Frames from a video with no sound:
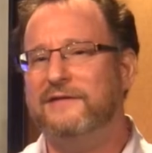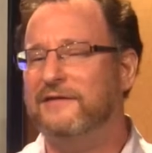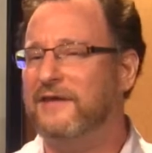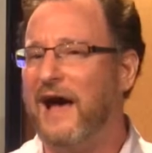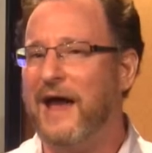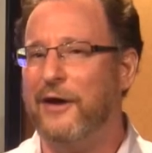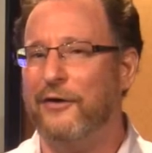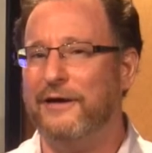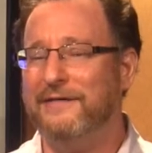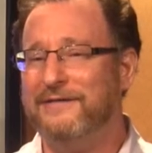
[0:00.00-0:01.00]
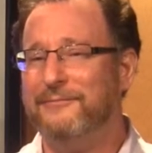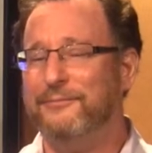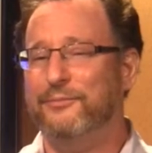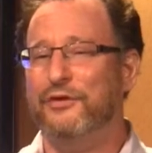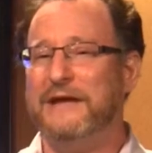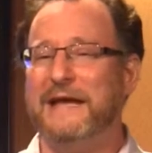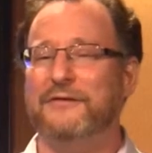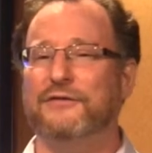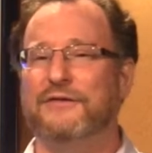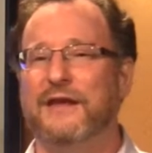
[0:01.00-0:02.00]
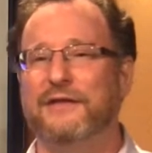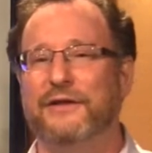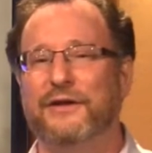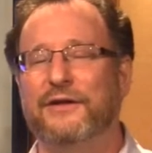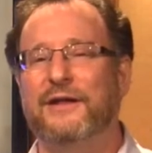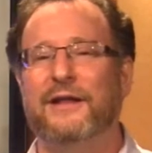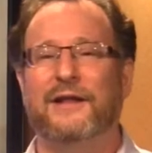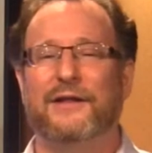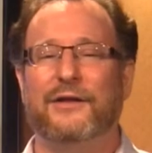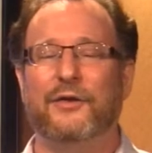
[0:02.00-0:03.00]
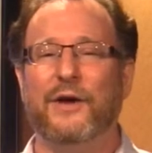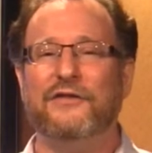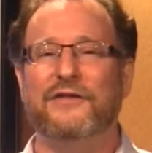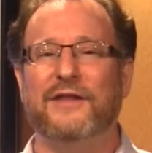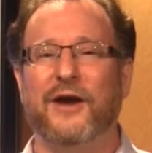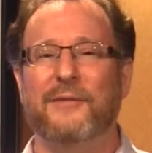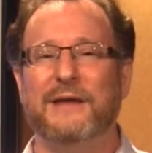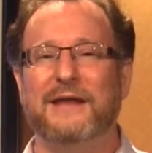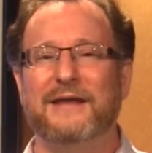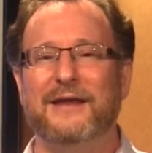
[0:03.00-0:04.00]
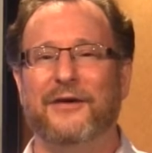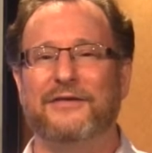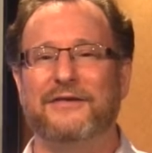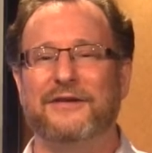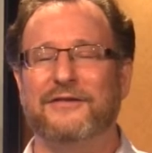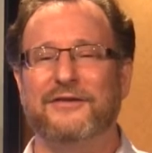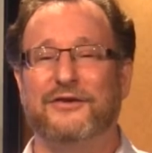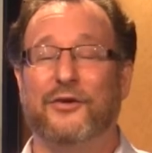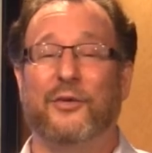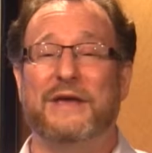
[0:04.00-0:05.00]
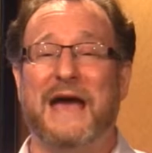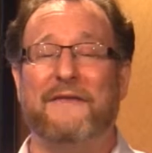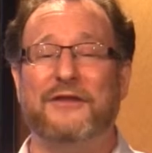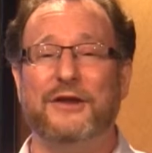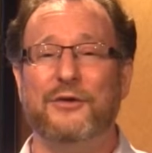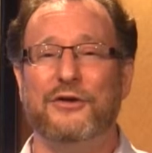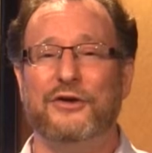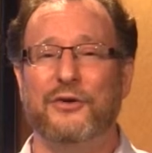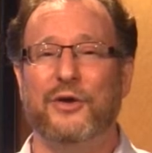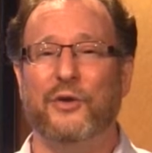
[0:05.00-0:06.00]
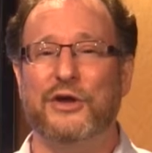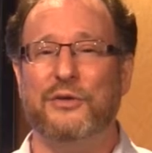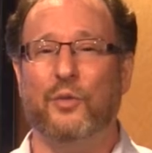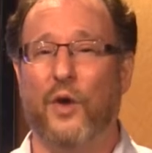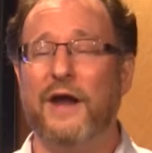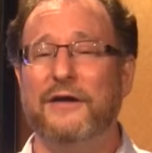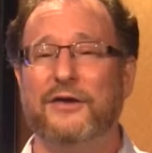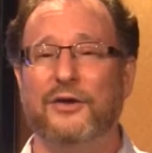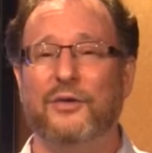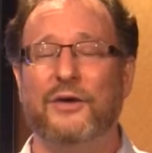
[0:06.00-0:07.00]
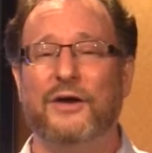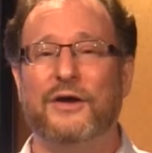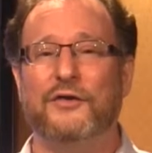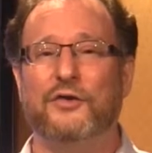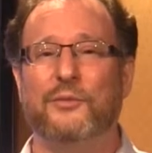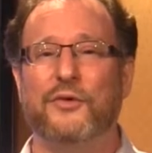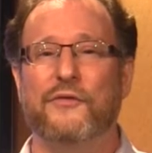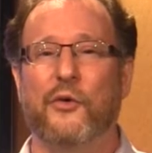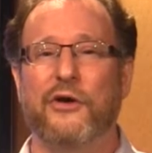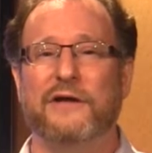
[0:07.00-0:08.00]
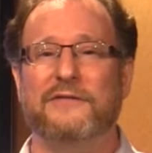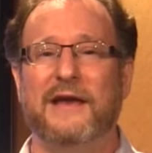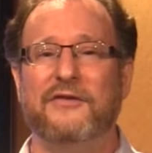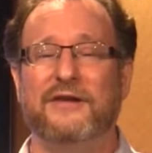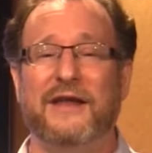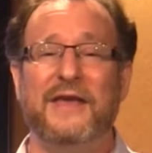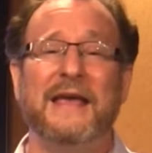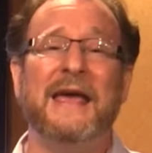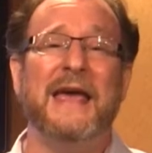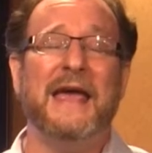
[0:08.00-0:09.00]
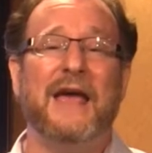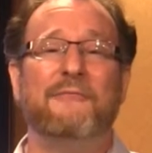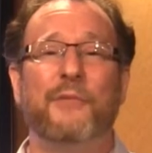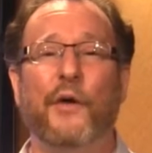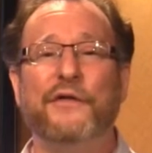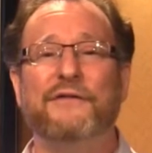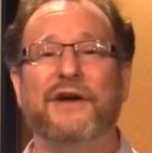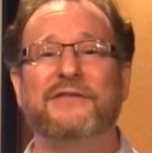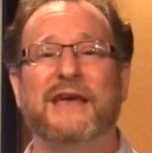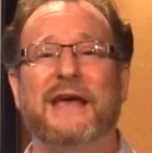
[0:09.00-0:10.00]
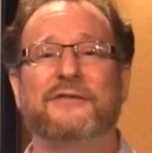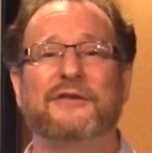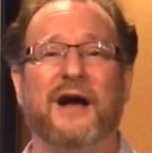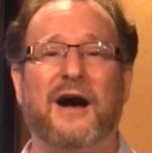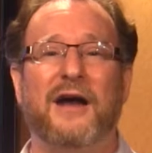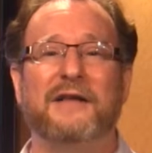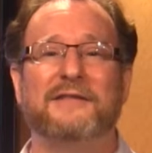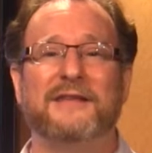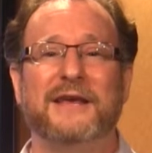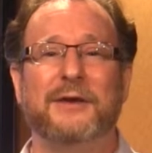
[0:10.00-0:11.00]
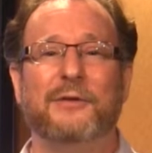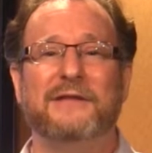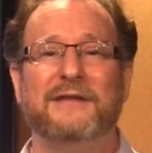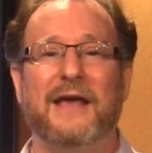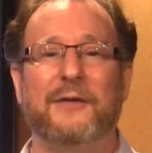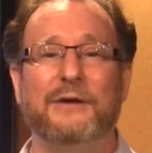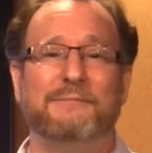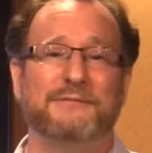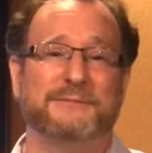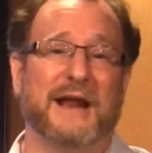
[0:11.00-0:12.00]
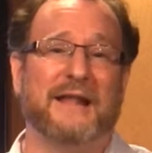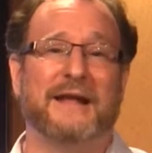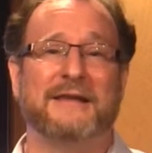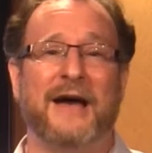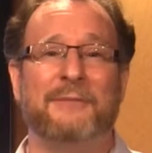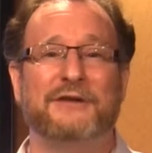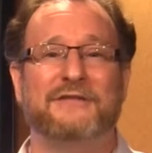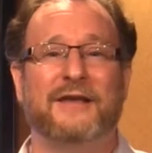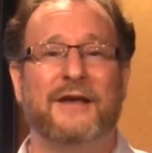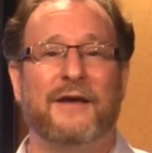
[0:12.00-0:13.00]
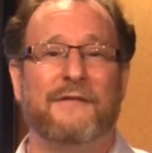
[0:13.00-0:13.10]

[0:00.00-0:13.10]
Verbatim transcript: desired? That's a pretty interesting little little question there. I mean, you know, is it just you're doing what you have to do, or you're doing what you want to do to improve your organization? And I think if most of us answered honestly, we'd say that we spent a lot of time just